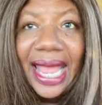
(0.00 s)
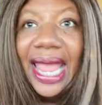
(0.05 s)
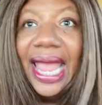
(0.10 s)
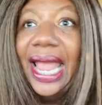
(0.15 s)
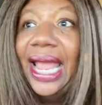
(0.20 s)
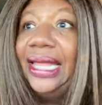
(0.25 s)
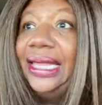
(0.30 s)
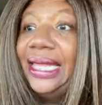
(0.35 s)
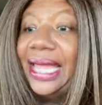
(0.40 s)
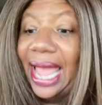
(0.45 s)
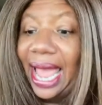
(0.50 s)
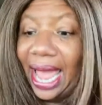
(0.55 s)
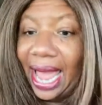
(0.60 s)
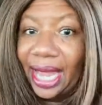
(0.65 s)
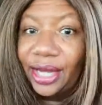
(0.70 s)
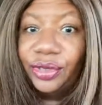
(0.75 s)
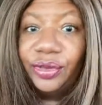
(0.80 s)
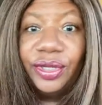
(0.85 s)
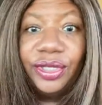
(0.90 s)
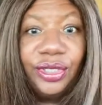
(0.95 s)
And the
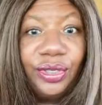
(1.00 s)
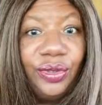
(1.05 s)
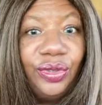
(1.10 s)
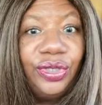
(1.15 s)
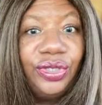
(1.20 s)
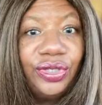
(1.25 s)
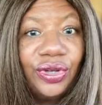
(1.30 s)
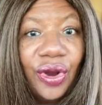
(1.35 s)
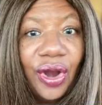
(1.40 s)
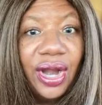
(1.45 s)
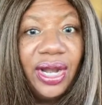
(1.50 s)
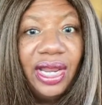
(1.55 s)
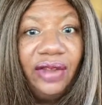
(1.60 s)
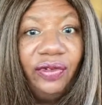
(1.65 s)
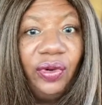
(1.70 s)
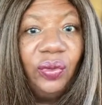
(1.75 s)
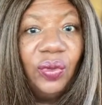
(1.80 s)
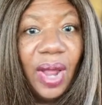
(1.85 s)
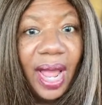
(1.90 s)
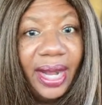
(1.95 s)
actress who starred in
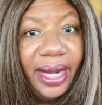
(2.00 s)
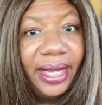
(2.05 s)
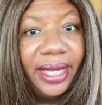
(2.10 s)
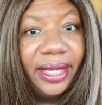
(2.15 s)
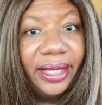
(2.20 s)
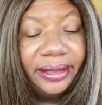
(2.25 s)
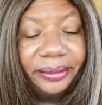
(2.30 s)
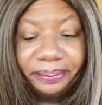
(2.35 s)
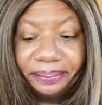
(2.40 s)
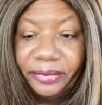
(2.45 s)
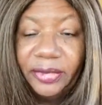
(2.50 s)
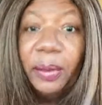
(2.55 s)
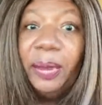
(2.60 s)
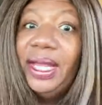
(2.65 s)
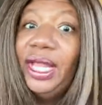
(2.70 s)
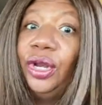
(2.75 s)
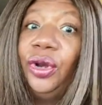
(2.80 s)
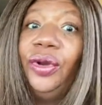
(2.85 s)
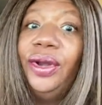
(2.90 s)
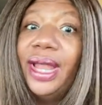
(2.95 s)
Veronica, let me
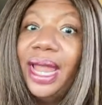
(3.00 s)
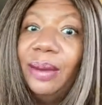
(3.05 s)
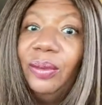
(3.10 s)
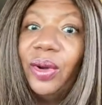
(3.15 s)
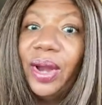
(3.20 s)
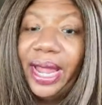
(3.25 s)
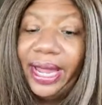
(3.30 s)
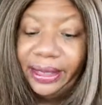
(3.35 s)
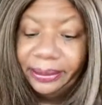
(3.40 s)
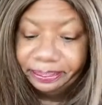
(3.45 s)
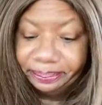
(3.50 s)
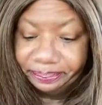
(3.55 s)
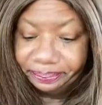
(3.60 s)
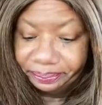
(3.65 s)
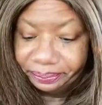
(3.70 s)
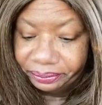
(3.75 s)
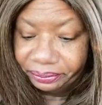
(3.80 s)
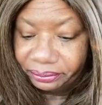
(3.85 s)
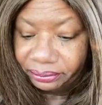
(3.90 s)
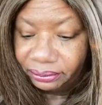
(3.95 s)
get her name right.
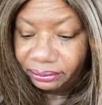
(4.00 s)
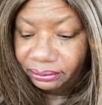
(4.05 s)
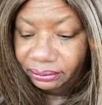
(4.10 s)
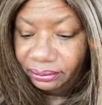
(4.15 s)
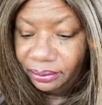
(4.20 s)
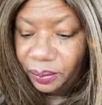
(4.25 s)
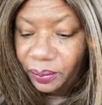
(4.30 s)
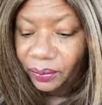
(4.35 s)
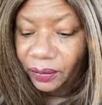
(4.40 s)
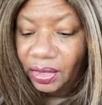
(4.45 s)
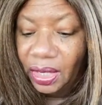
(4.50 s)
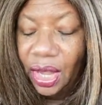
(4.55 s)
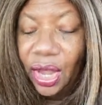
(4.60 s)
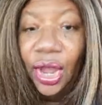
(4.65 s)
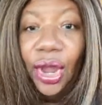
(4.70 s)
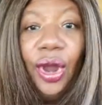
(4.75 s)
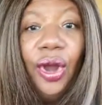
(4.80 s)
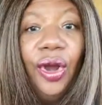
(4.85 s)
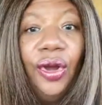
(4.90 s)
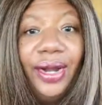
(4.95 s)

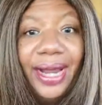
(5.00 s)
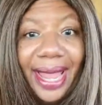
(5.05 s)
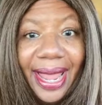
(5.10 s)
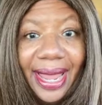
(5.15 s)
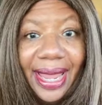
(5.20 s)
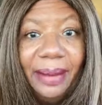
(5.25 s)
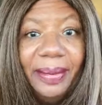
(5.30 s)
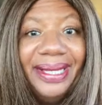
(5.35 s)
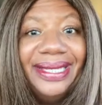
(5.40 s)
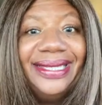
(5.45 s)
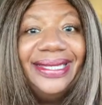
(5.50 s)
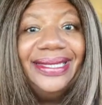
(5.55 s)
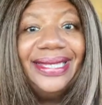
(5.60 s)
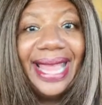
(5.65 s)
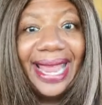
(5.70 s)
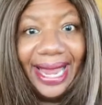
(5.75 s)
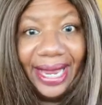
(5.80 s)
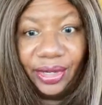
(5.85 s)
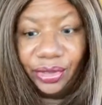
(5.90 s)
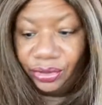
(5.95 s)
Her name is
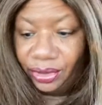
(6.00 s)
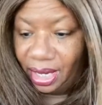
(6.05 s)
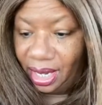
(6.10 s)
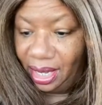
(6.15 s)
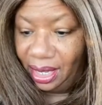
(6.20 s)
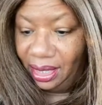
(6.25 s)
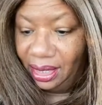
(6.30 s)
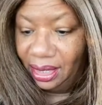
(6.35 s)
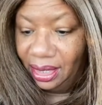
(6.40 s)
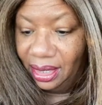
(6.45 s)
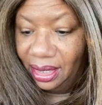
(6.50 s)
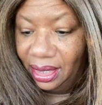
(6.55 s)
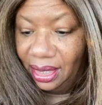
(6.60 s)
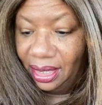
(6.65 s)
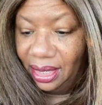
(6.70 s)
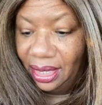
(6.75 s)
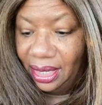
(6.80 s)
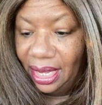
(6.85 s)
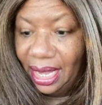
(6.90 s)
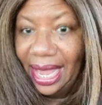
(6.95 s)
Sandra
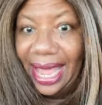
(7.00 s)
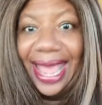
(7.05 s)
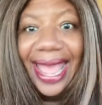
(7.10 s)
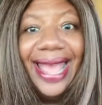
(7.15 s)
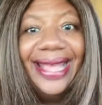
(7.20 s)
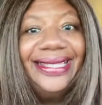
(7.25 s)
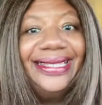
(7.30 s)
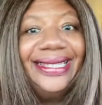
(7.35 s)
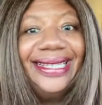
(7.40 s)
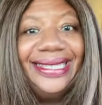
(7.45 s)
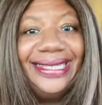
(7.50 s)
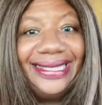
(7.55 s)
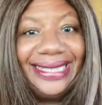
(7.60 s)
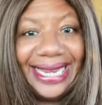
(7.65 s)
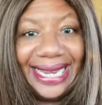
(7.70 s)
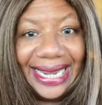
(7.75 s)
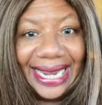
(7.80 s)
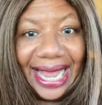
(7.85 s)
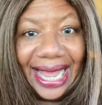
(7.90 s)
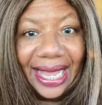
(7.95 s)

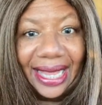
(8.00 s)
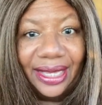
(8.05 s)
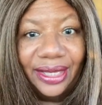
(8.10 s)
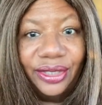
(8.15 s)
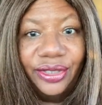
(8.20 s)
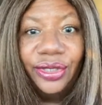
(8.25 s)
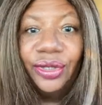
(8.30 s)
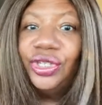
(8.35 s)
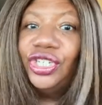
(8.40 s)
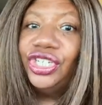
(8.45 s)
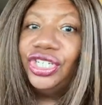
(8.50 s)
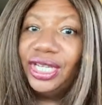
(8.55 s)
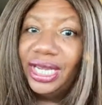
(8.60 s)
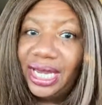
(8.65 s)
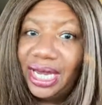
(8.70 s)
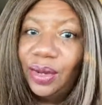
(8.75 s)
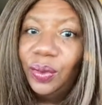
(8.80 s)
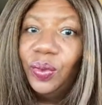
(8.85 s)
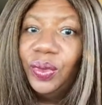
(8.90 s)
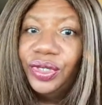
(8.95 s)
Escacena. So
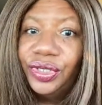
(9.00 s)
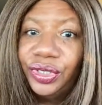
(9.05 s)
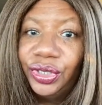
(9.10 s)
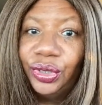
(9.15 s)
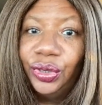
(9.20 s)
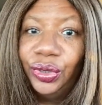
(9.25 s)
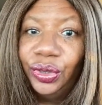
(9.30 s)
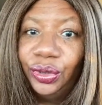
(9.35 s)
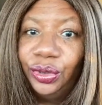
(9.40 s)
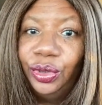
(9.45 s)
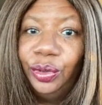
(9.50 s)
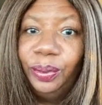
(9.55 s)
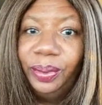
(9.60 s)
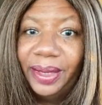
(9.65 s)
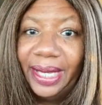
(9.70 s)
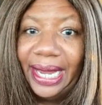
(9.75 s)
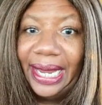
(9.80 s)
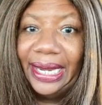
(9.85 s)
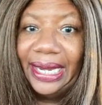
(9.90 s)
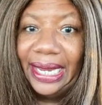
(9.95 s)
she was the girl who
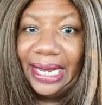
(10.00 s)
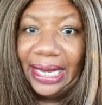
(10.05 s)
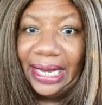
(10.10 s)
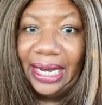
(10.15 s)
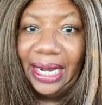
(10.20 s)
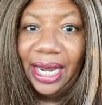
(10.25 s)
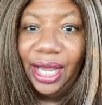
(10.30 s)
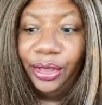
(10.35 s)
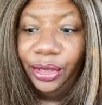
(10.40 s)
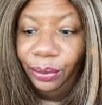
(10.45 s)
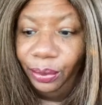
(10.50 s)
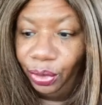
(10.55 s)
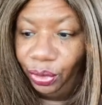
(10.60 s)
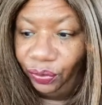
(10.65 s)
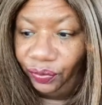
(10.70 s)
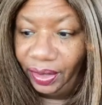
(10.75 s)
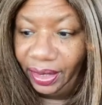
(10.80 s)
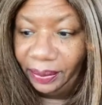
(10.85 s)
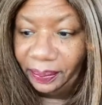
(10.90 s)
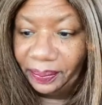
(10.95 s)
played in the
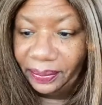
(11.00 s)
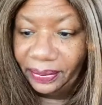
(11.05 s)
movie.